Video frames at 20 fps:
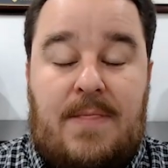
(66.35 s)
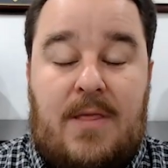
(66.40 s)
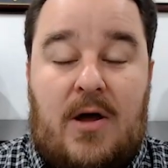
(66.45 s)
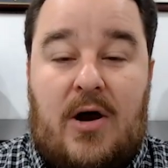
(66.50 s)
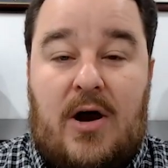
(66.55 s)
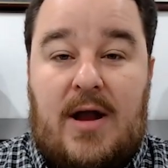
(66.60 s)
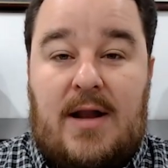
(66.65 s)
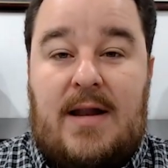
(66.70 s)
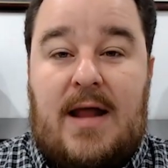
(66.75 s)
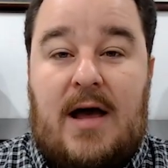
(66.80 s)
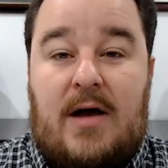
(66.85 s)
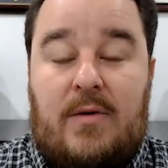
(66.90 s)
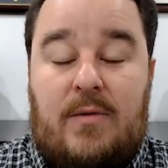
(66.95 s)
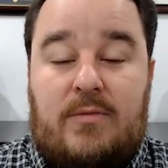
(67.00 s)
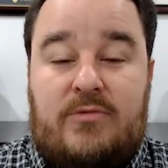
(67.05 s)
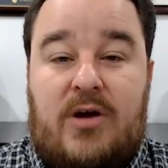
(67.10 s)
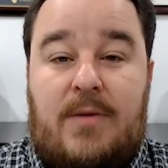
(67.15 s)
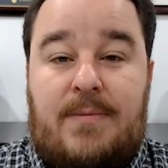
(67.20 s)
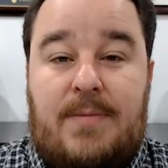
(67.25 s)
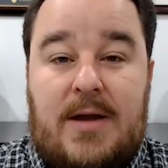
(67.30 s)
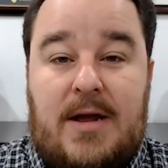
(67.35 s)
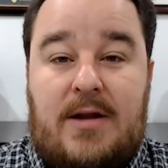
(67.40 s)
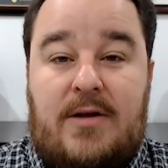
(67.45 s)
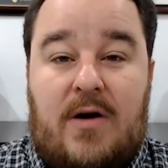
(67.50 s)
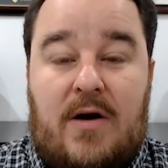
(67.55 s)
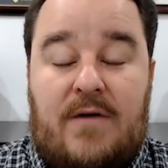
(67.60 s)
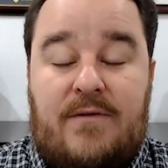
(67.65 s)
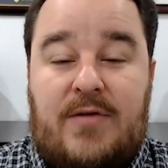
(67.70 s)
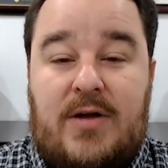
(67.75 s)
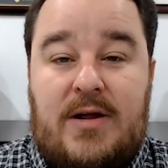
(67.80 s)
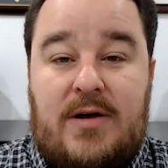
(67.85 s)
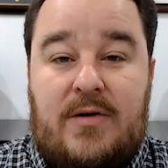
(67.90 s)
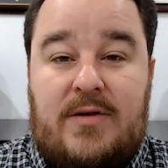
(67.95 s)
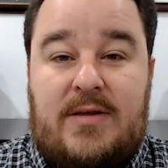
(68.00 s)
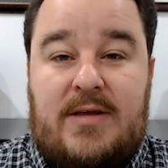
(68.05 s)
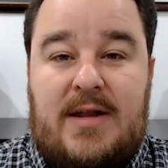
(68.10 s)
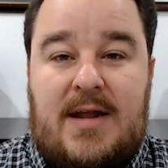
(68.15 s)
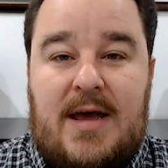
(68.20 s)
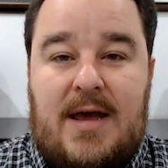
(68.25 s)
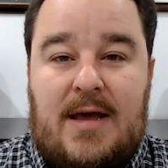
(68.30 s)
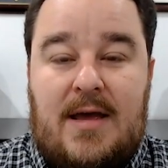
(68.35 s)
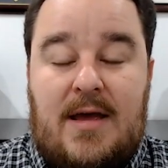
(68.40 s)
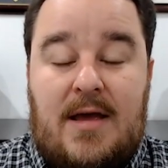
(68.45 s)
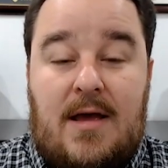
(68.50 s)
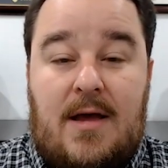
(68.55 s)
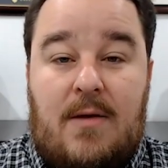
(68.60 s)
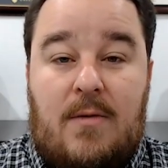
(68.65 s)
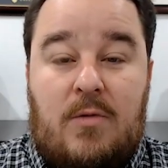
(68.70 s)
All right, now jumping into our video today,